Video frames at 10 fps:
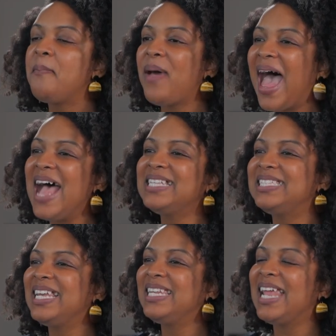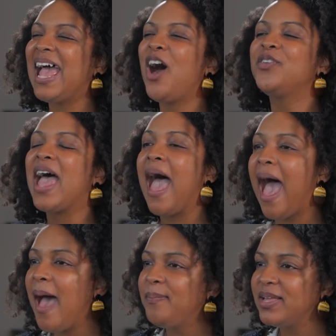Passing down
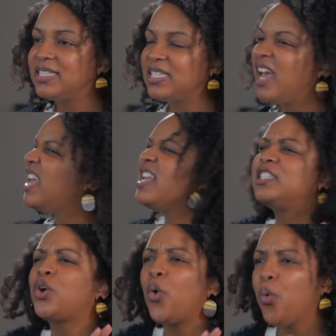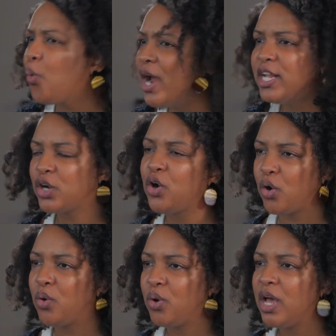habits is
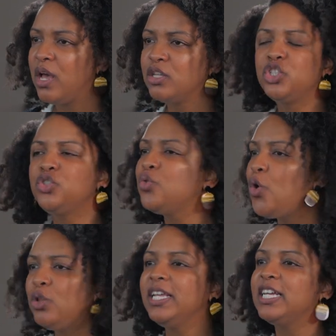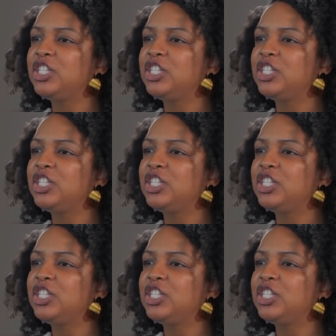critical, truly